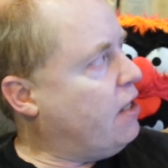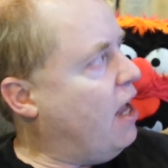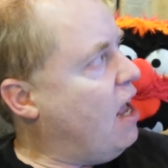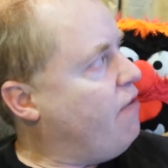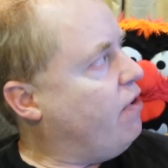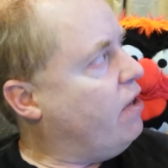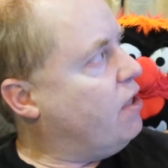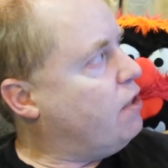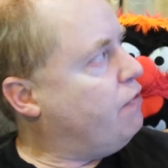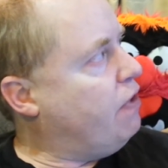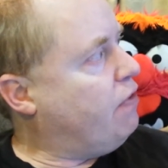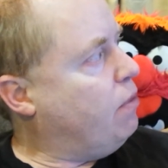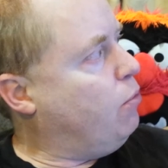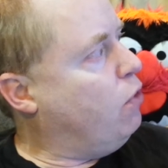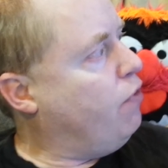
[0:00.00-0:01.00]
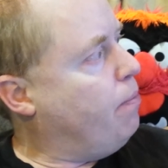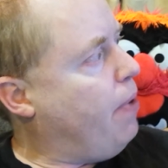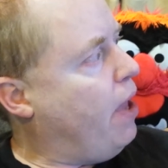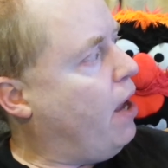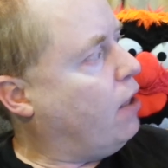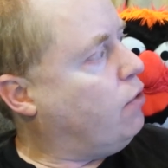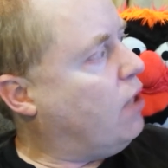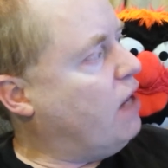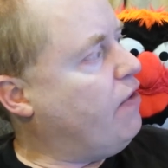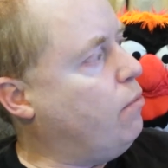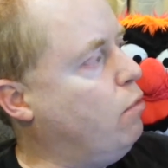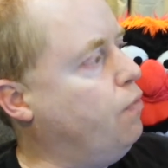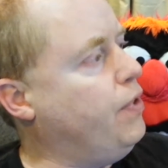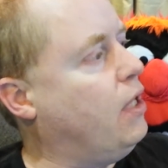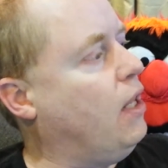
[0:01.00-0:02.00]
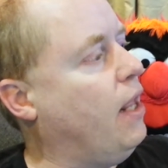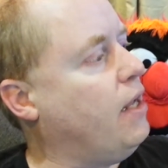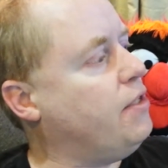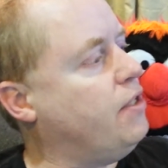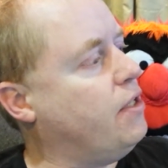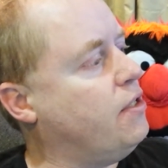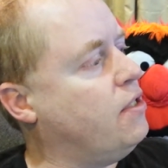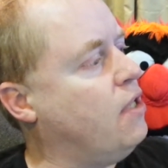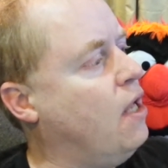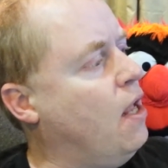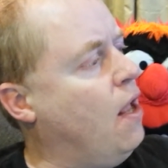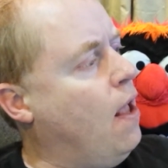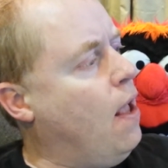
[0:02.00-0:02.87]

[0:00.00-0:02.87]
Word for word: I have it on this 50 movie pack, Drive In Movie Classics.